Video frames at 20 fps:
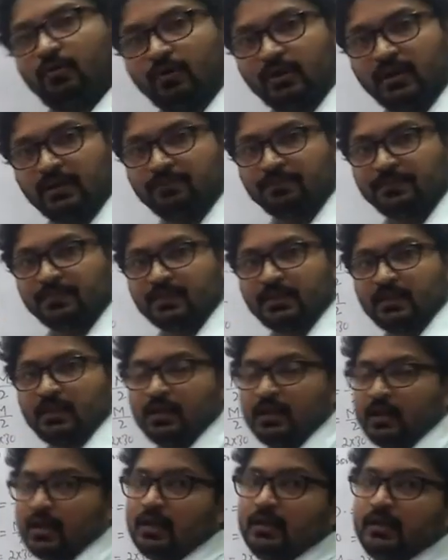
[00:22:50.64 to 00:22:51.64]
Okay.
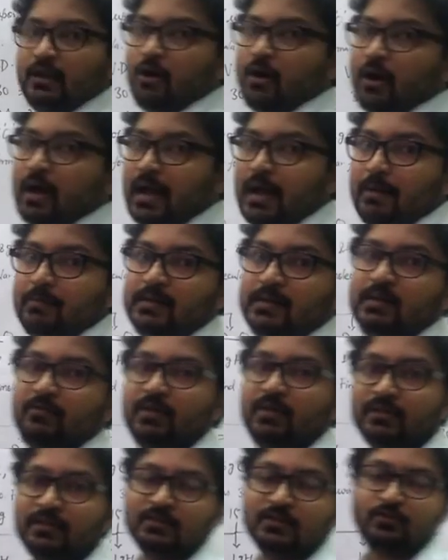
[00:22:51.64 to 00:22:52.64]
Now I am
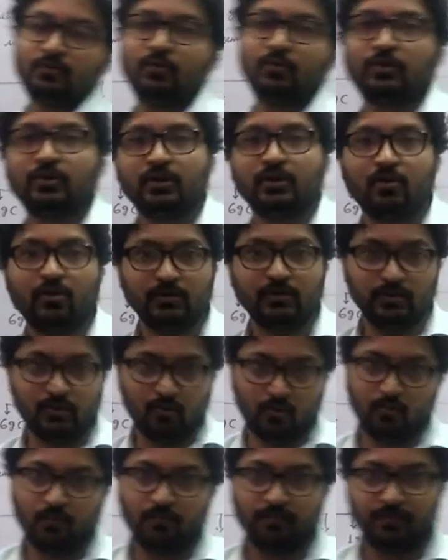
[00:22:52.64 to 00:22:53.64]
leaving this question on
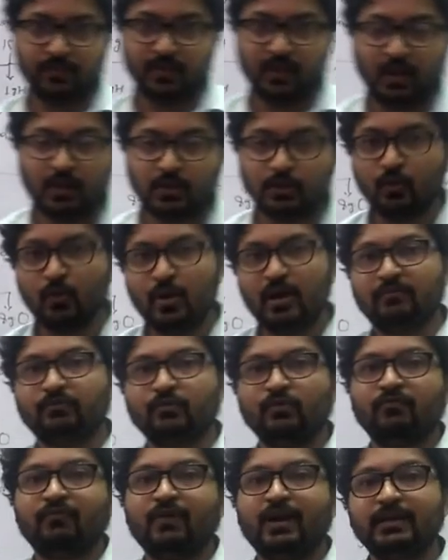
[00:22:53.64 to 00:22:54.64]
you. You
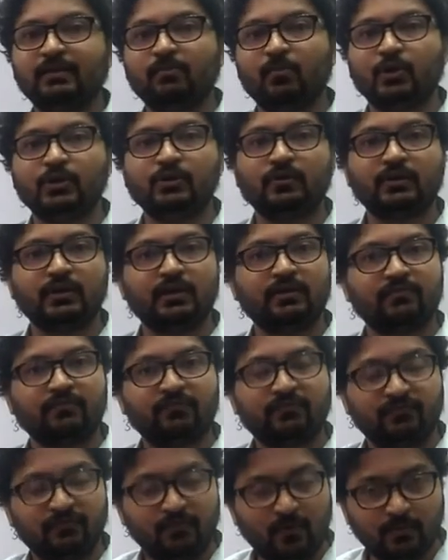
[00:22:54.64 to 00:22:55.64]
have to find
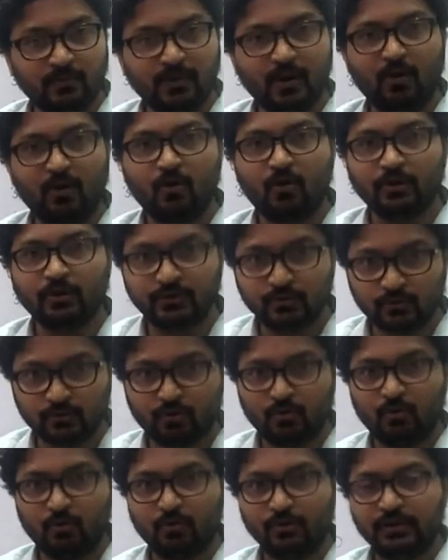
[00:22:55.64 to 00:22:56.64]
molecular formula on
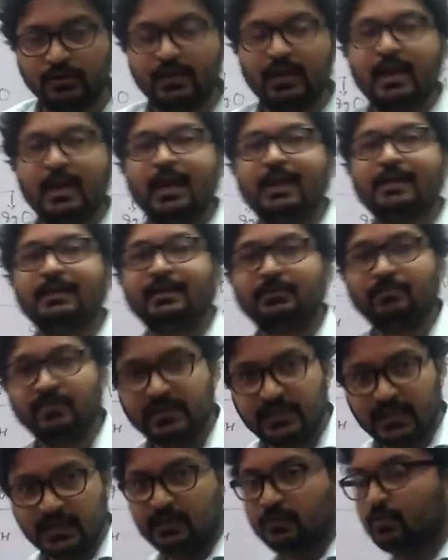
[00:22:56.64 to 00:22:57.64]
your own, and let
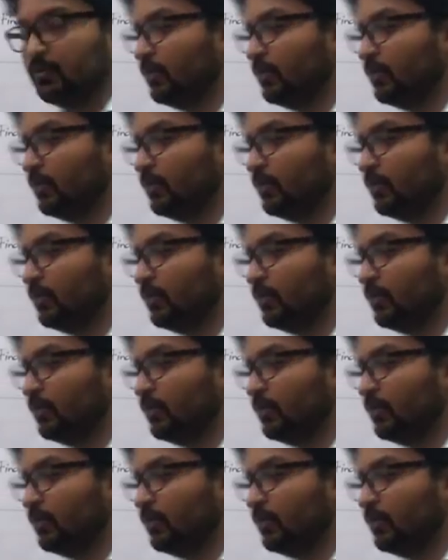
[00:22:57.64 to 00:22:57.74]
me tell